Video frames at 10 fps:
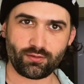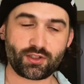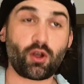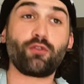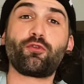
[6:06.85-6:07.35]

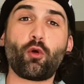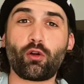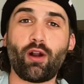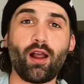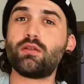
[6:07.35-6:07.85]
It's called
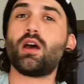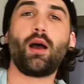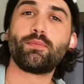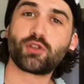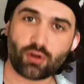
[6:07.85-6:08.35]
foreground
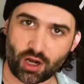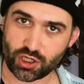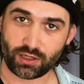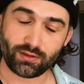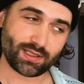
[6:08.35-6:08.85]

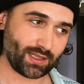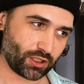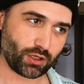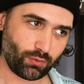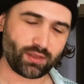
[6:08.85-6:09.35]
obstruction. That's
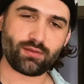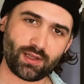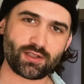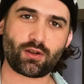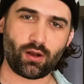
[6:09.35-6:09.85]
actually what
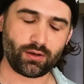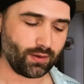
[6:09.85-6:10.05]
it's called.